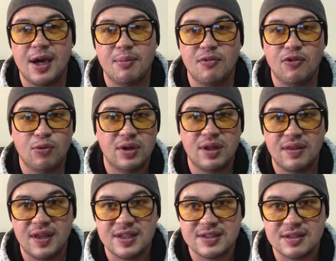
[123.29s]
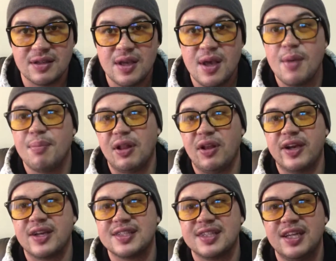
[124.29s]
40,000. But like
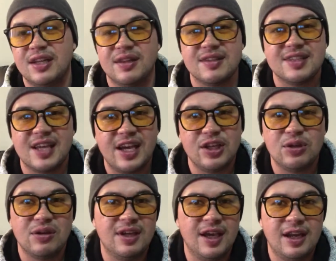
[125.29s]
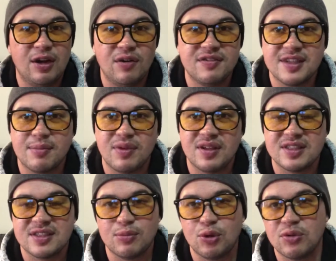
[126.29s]
I said at the start, you can get in off something
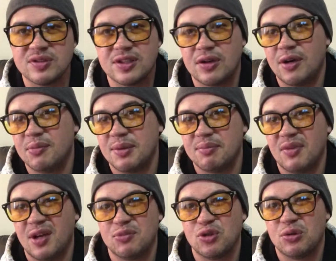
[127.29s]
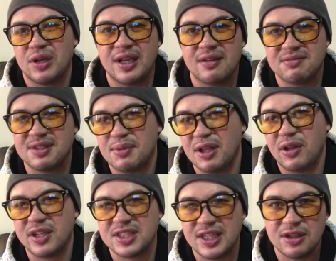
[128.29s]
small. So I'm talking something
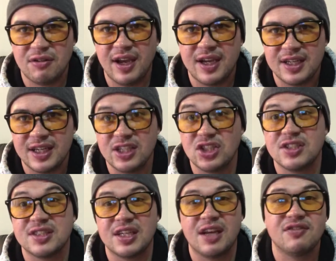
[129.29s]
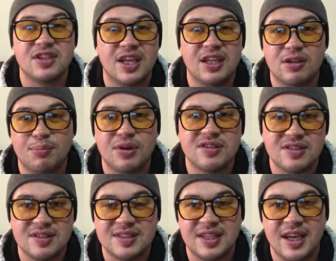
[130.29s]
like 10 grand here, just enough to get
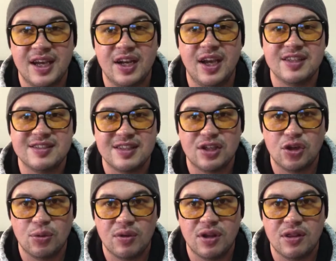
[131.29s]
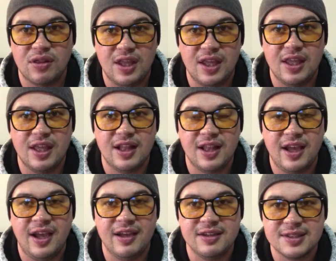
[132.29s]
deposits down and secure the
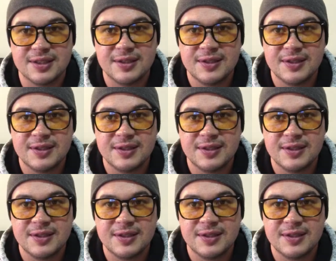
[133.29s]
land.